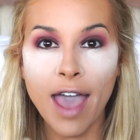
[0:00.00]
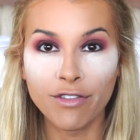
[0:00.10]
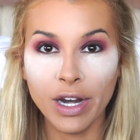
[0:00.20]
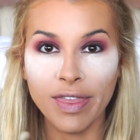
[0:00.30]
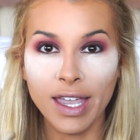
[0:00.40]

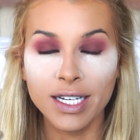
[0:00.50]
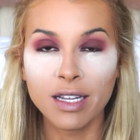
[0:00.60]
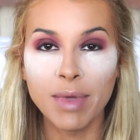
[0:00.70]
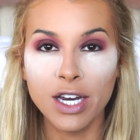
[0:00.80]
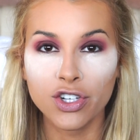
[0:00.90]
everything
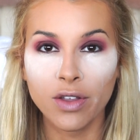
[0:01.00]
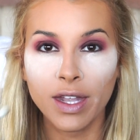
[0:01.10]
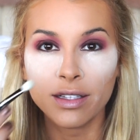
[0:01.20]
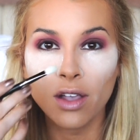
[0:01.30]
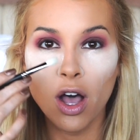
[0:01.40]
to make sure
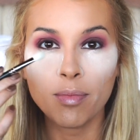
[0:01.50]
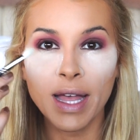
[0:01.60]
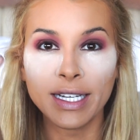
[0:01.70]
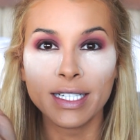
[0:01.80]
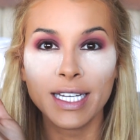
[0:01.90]
that it's all
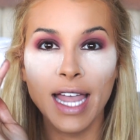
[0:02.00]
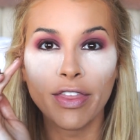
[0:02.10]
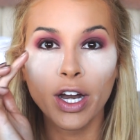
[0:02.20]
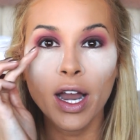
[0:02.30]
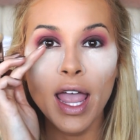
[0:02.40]
blended
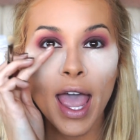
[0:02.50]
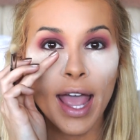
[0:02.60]
together